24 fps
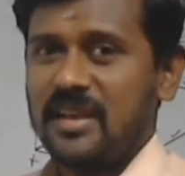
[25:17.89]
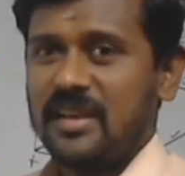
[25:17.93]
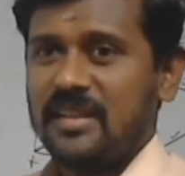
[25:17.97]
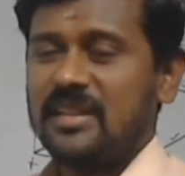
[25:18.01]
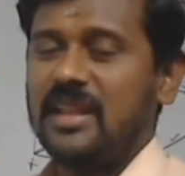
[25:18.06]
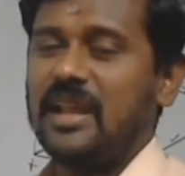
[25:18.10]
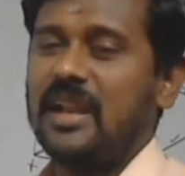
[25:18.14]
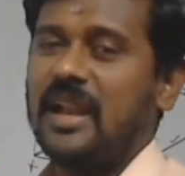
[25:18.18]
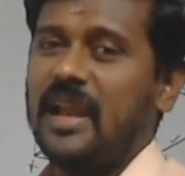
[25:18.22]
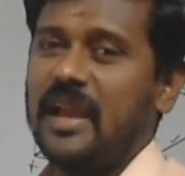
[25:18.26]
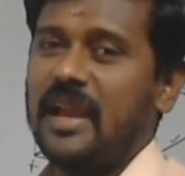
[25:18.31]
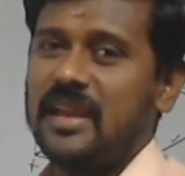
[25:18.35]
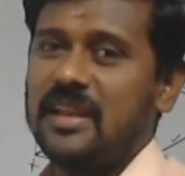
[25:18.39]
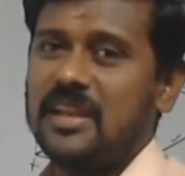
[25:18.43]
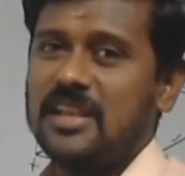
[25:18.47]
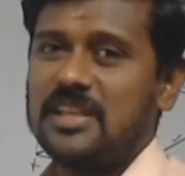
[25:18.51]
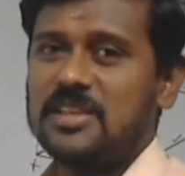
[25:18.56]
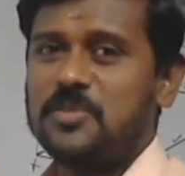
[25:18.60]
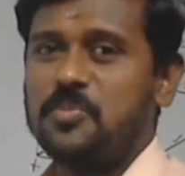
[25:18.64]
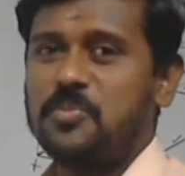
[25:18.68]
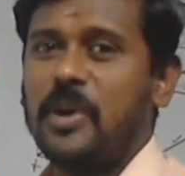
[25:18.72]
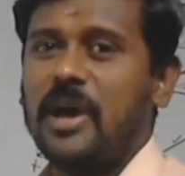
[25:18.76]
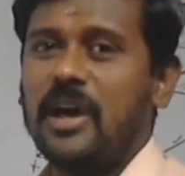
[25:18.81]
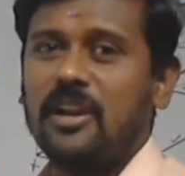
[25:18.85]
the line
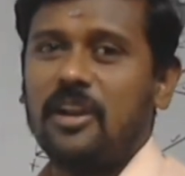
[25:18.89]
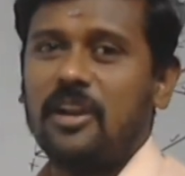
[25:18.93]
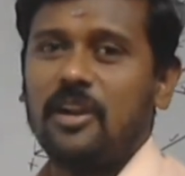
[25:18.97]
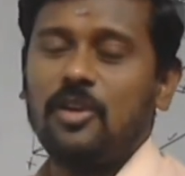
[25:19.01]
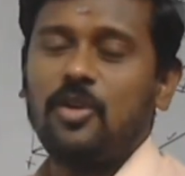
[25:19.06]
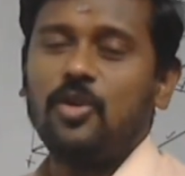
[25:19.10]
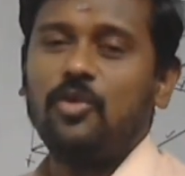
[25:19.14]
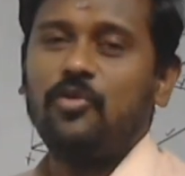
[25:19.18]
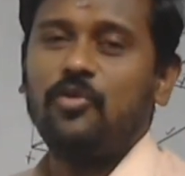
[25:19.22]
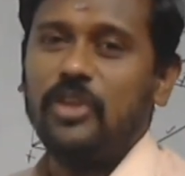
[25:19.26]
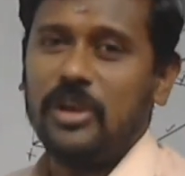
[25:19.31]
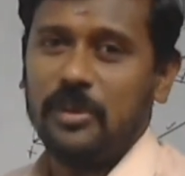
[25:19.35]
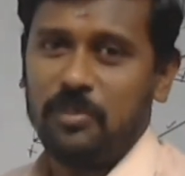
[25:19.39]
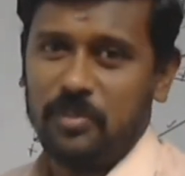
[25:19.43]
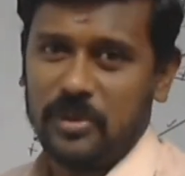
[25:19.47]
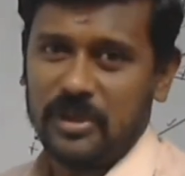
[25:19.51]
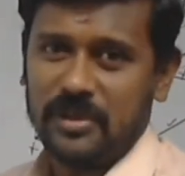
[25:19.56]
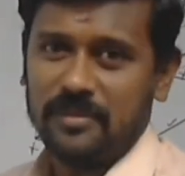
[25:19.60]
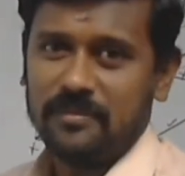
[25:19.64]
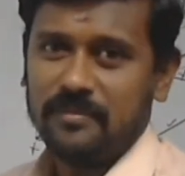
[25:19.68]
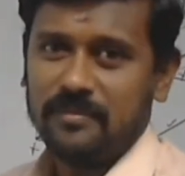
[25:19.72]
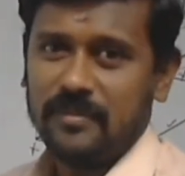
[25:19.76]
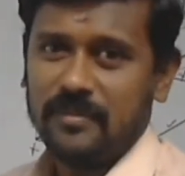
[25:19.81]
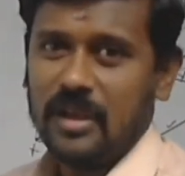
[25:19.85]
is parallel to VP.
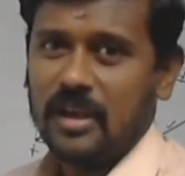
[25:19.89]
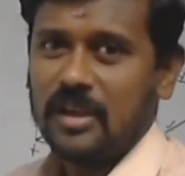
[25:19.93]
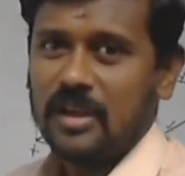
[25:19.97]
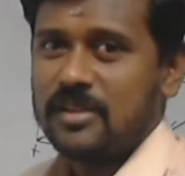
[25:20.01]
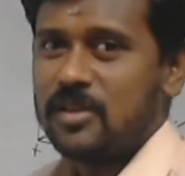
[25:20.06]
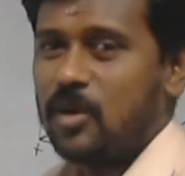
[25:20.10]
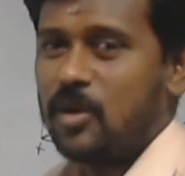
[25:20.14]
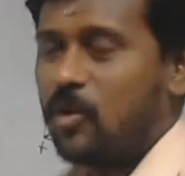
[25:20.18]
So,